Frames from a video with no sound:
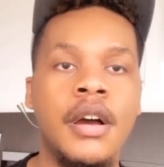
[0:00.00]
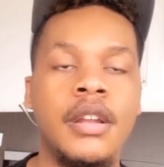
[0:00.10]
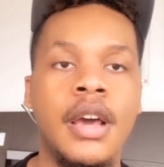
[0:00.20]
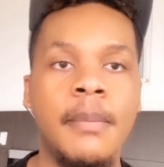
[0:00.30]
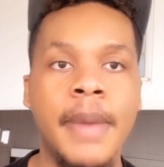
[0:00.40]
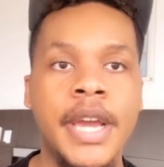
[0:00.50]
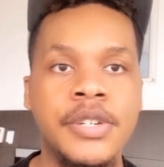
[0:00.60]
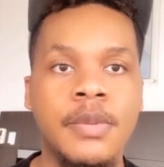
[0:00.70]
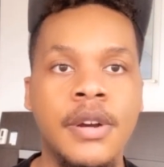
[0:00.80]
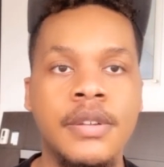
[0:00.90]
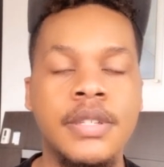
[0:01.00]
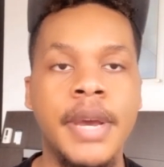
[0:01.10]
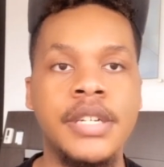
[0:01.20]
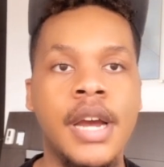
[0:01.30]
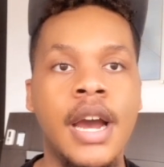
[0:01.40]
on like major roads and
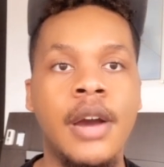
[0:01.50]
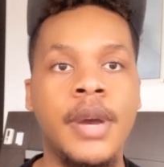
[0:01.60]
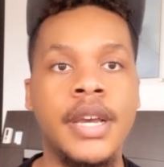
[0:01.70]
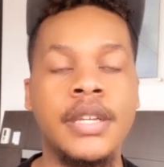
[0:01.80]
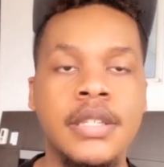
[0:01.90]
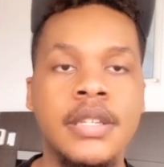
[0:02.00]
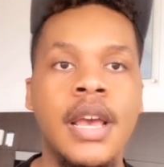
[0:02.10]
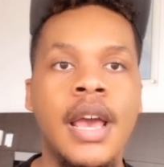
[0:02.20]
major highways.